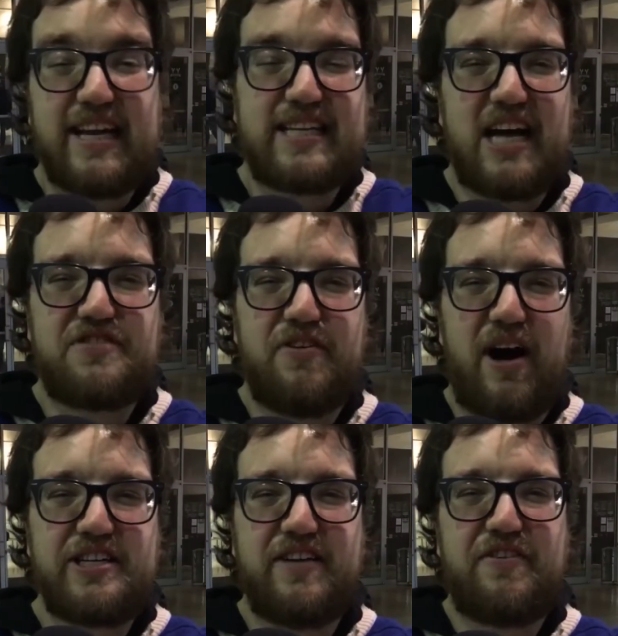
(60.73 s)
Thanks guys for
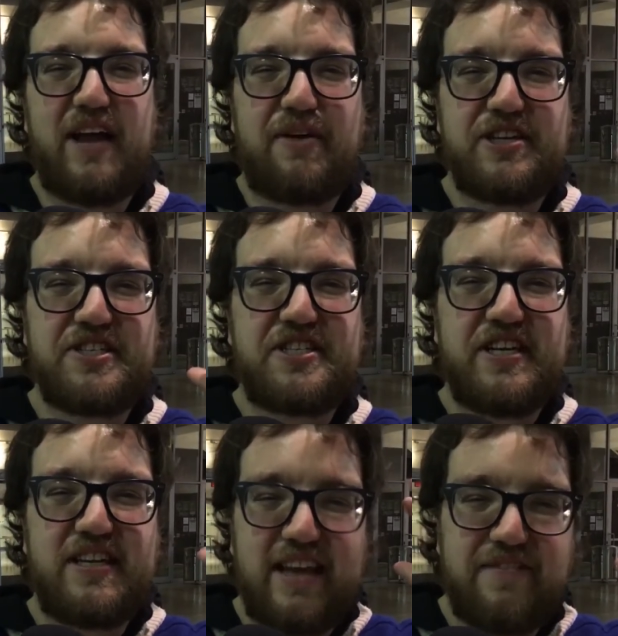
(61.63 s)
watching. If you like what you
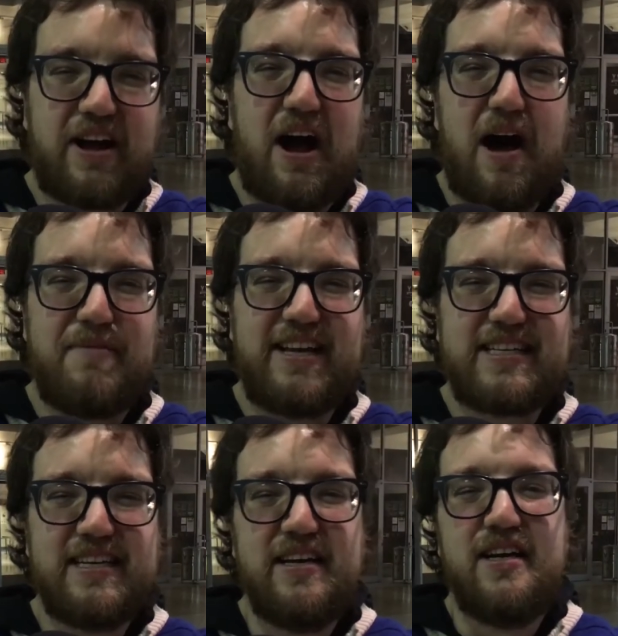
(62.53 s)
see, leave a
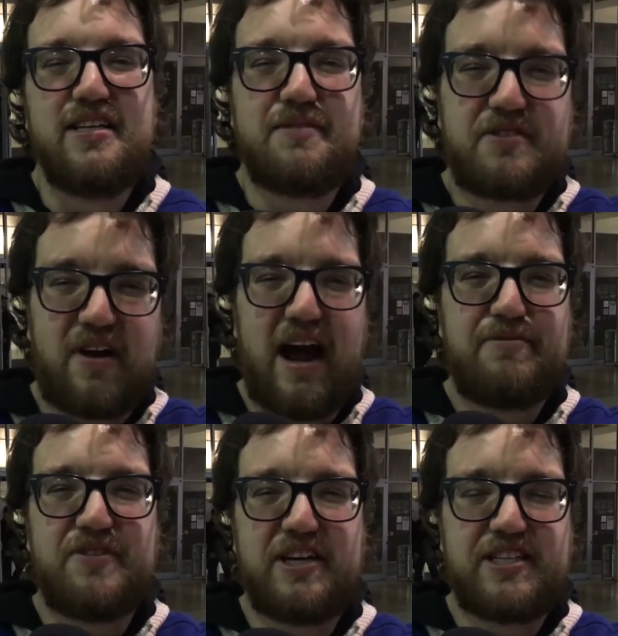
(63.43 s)
comment,
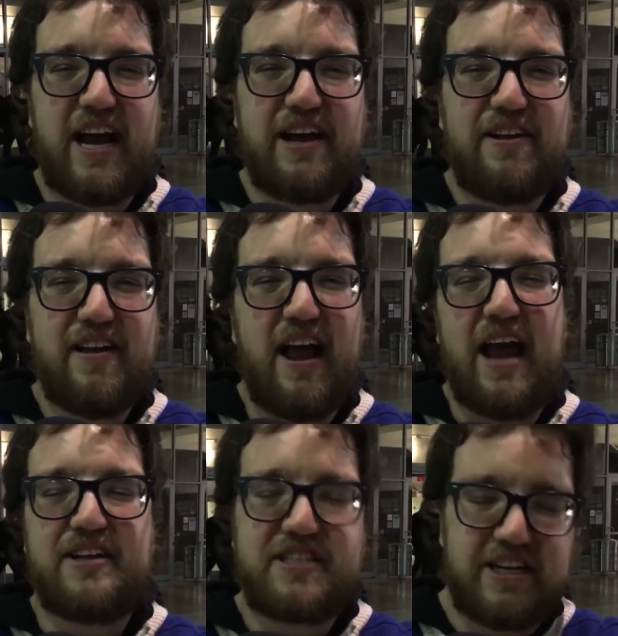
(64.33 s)
subscribe to our channel,
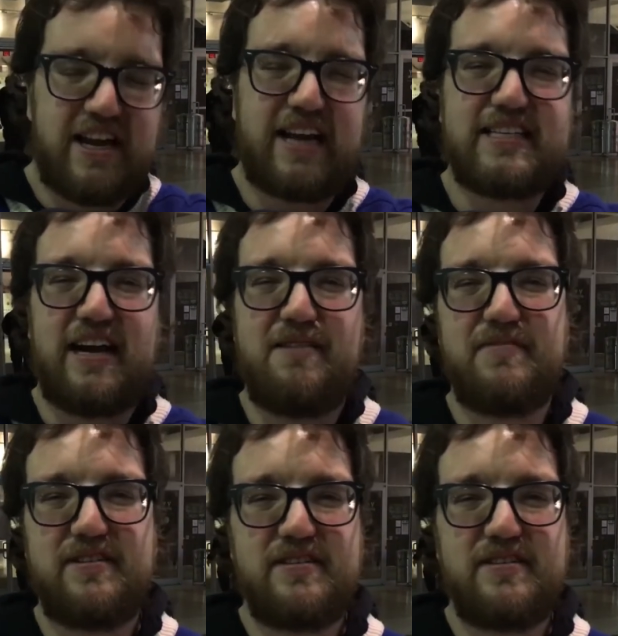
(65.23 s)
and I'll see you next time.